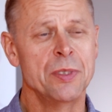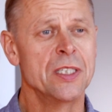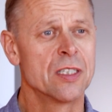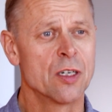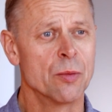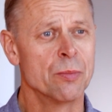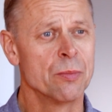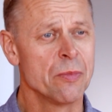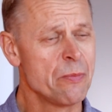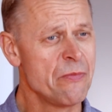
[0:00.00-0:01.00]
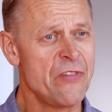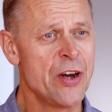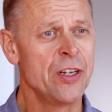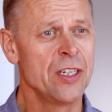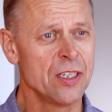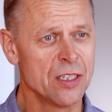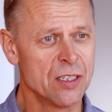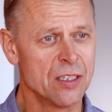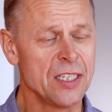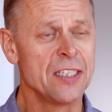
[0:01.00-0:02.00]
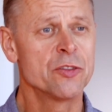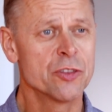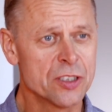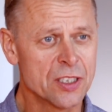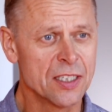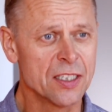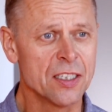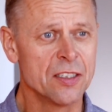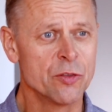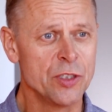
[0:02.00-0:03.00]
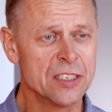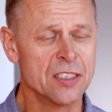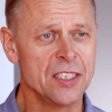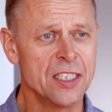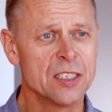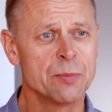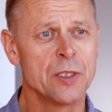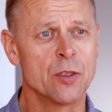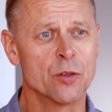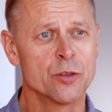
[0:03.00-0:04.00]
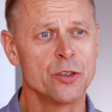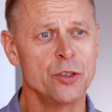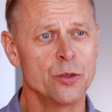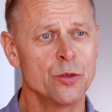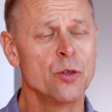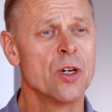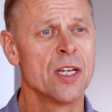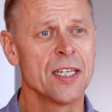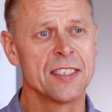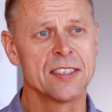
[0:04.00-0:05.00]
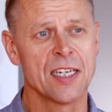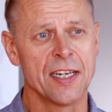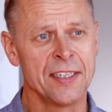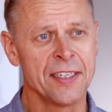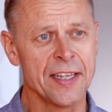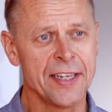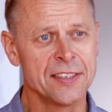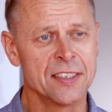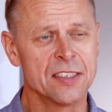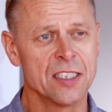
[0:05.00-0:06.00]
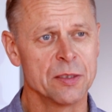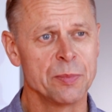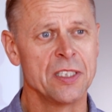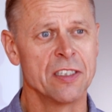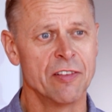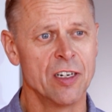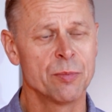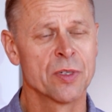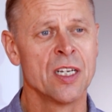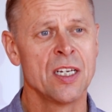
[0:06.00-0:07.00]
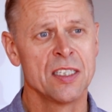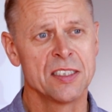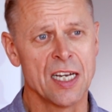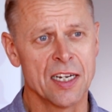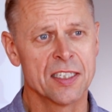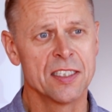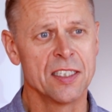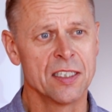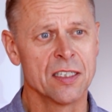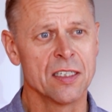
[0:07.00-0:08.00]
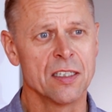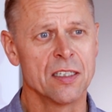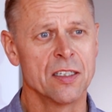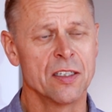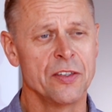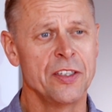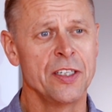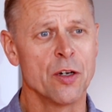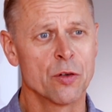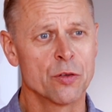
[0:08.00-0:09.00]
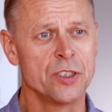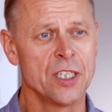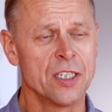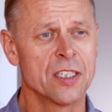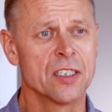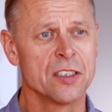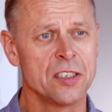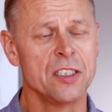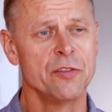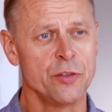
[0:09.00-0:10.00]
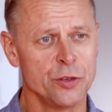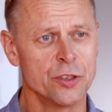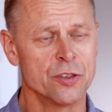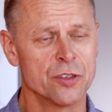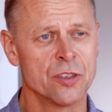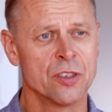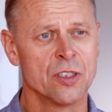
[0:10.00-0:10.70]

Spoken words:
become very interesting in the recent years because new exciting agents has been developed targeting the oncogenic gene fusions.